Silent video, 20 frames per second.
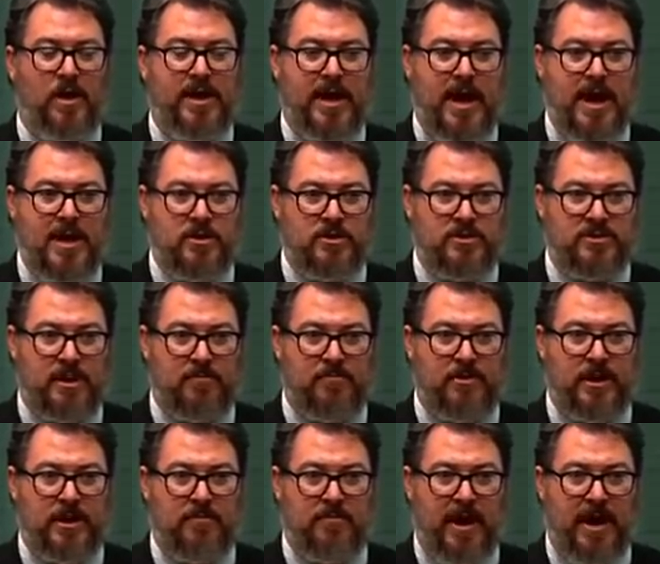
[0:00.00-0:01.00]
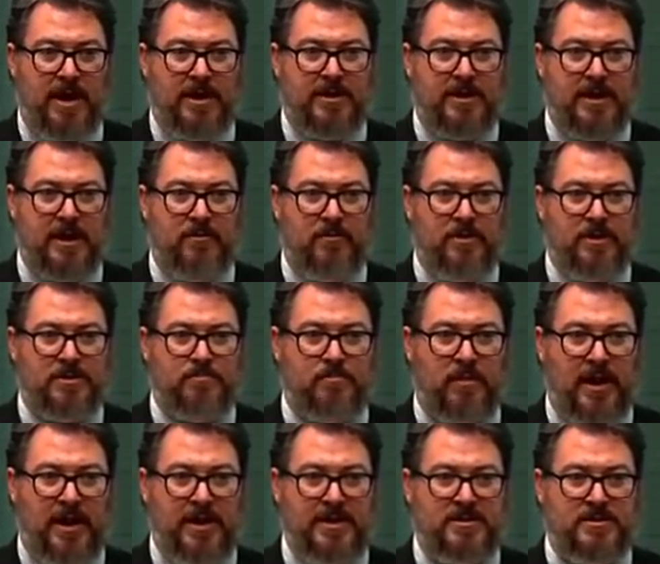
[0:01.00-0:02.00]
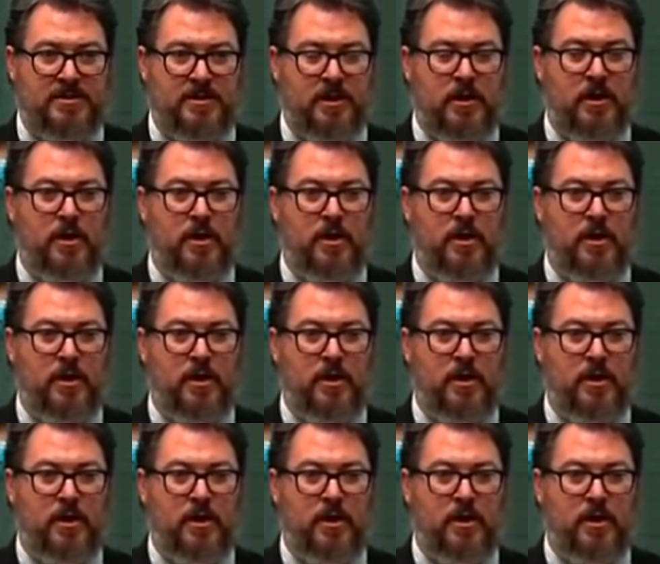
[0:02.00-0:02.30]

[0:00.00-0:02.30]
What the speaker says: can do something about it here in this place.